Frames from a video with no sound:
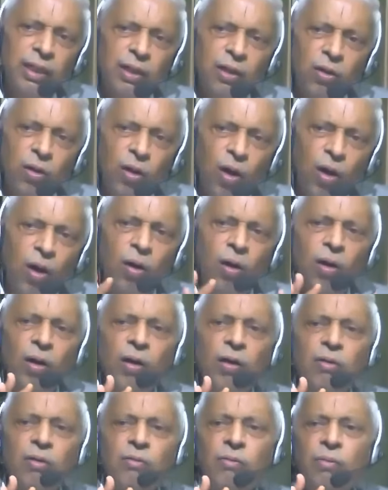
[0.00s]
law
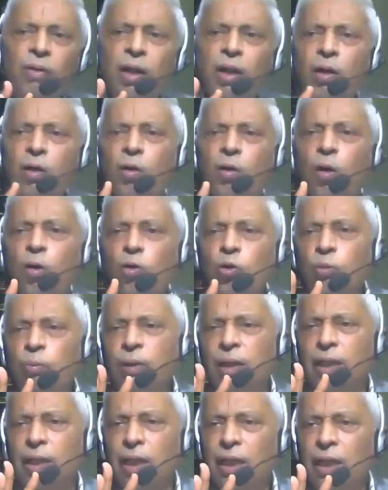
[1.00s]
will have got to
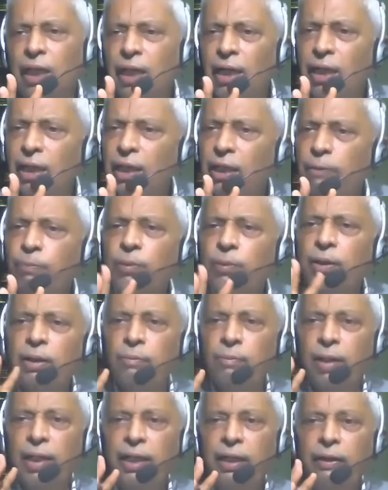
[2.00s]
be clearly kept
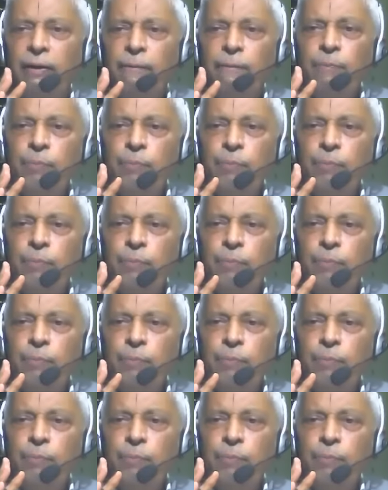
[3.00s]
in mind.